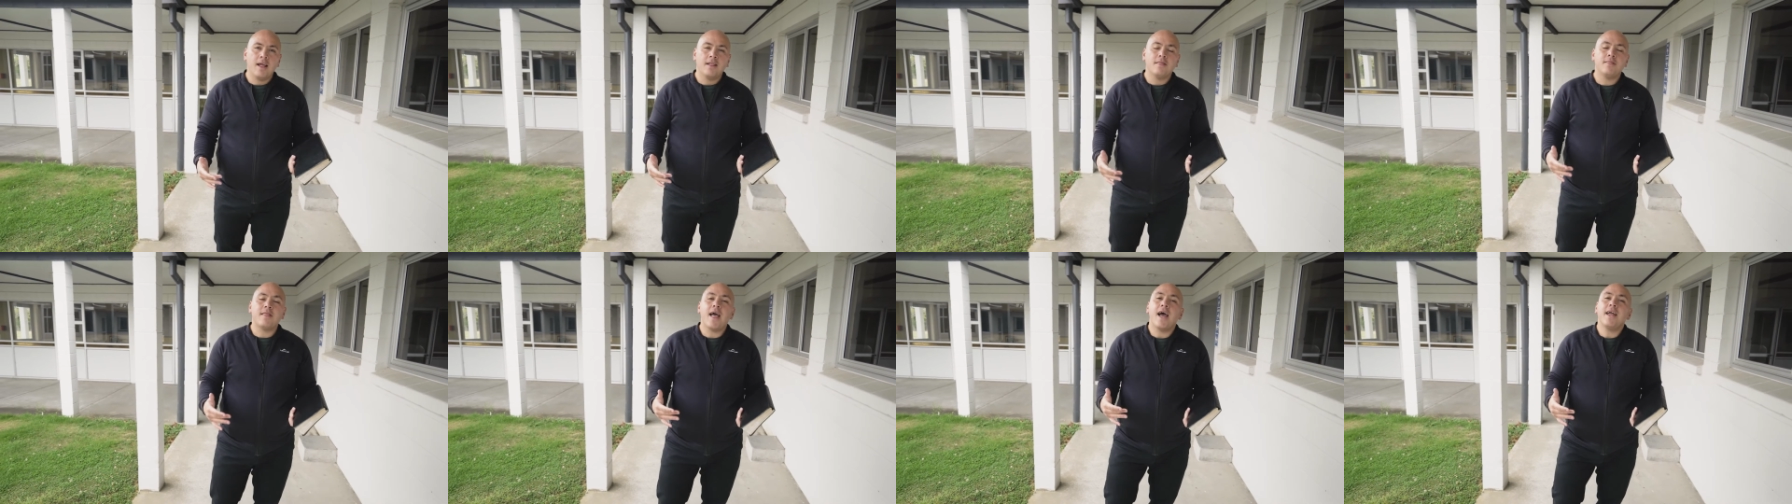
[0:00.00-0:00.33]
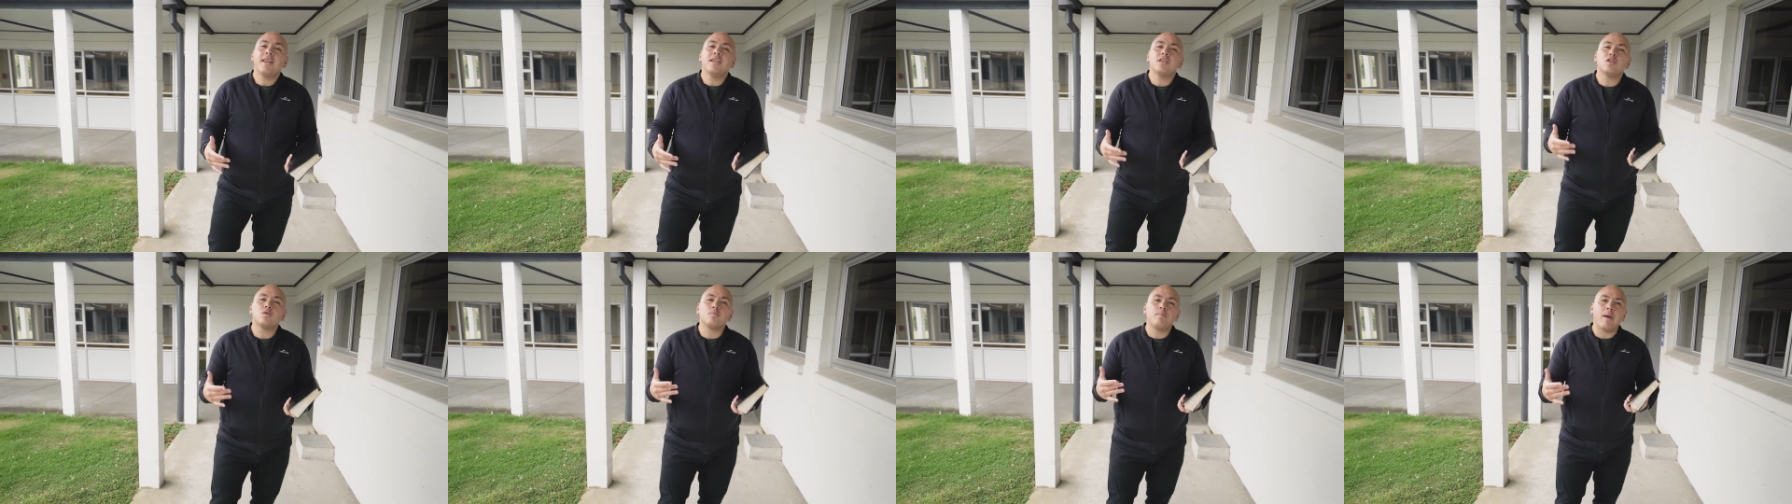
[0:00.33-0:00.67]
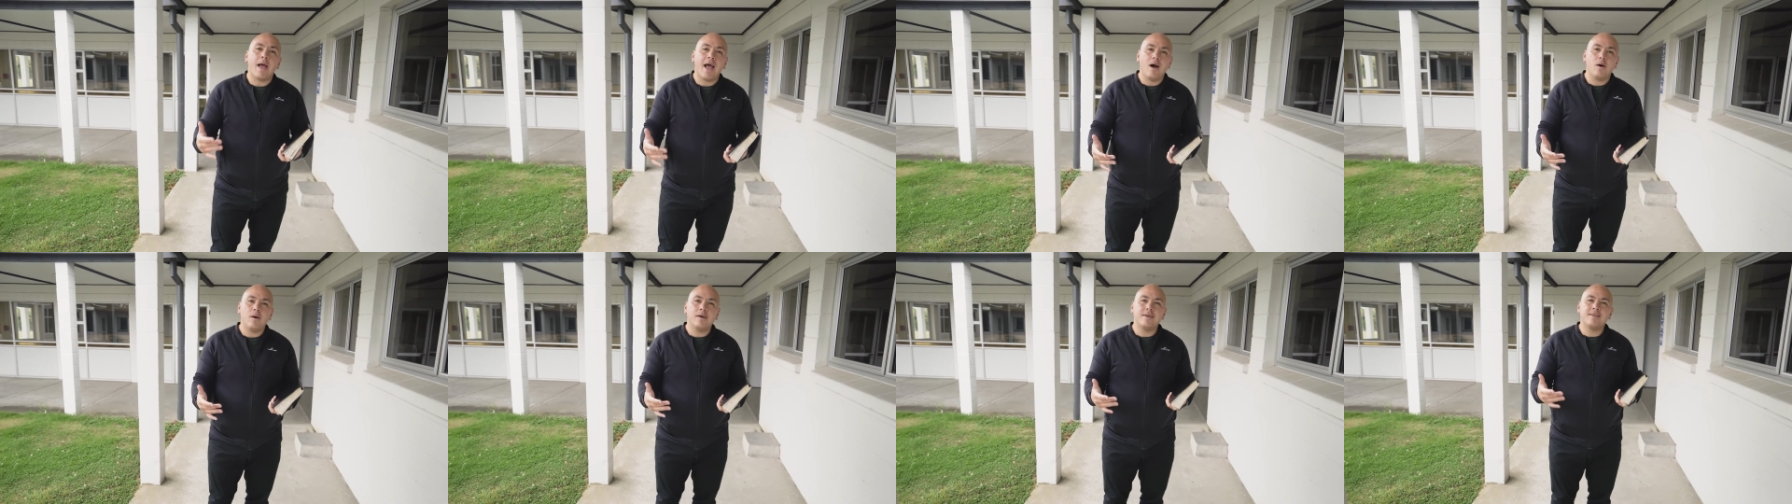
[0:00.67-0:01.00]
That is
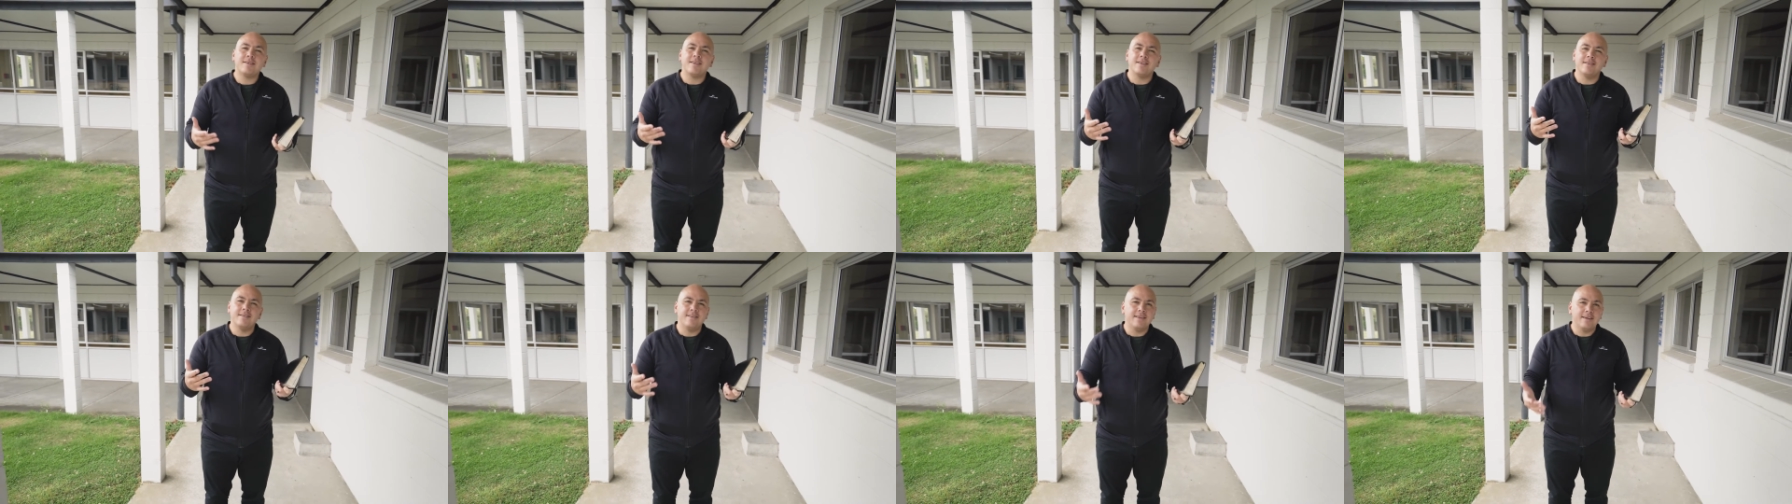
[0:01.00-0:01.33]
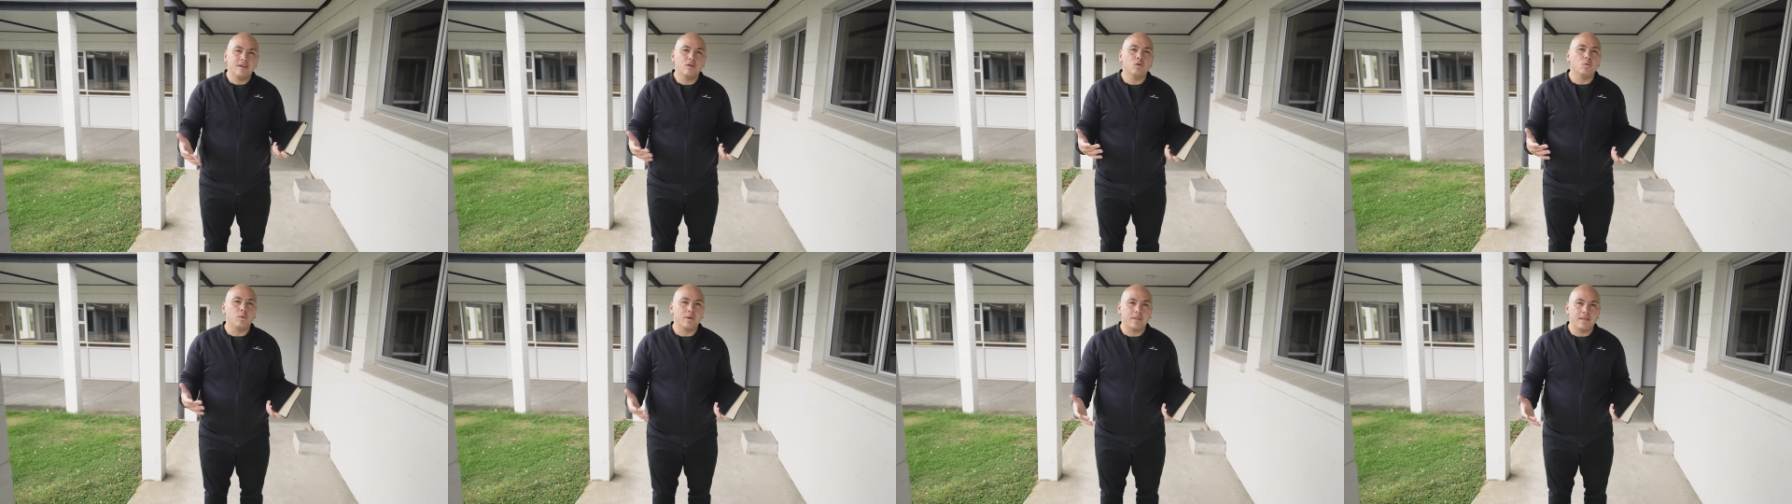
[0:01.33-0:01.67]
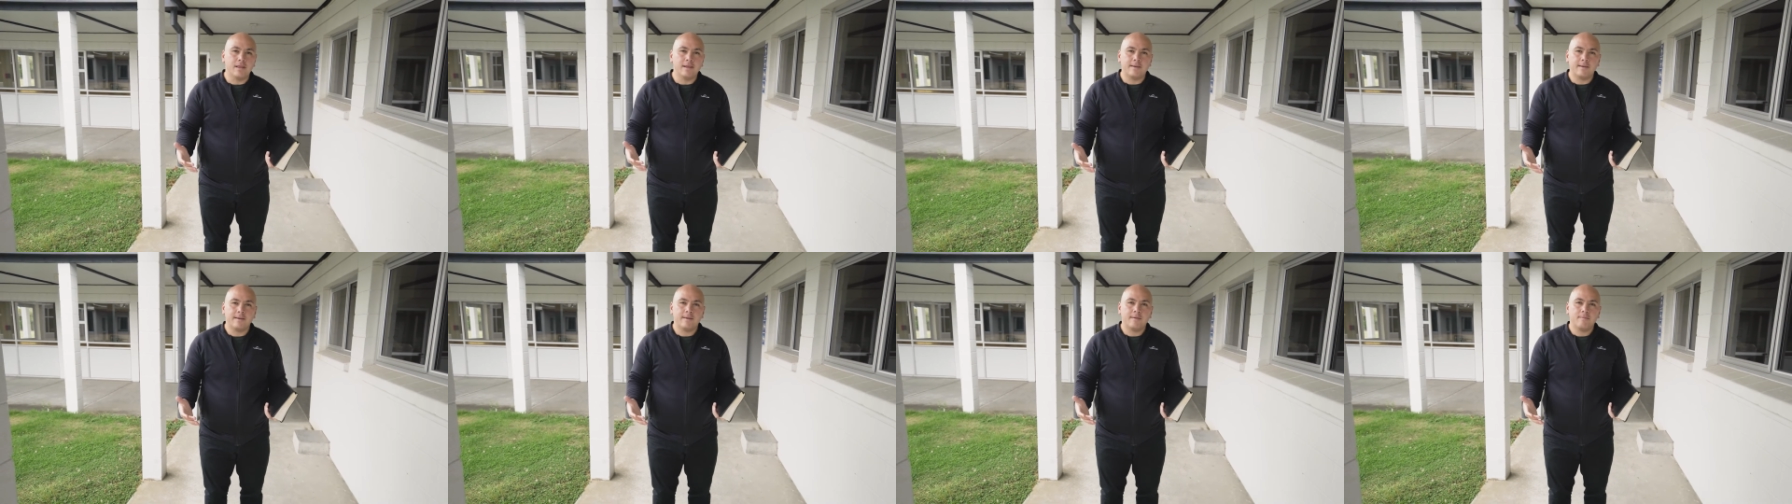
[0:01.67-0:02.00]
power to deal with
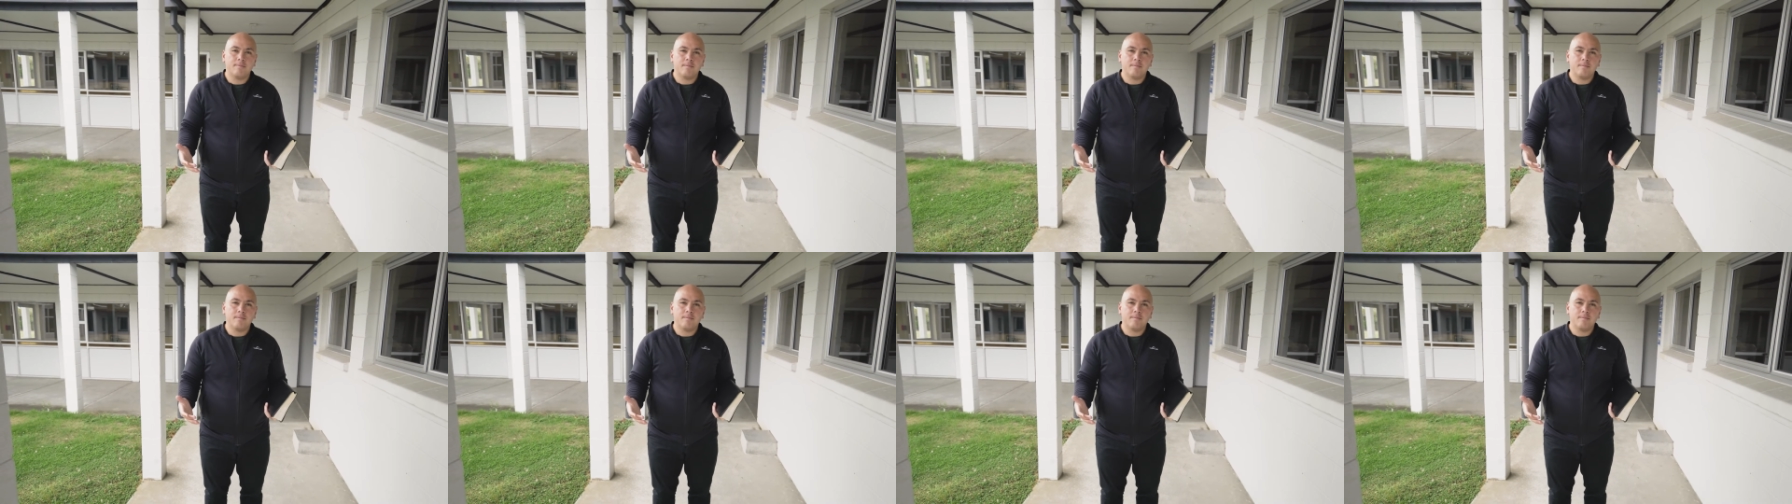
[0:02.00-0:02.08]
it.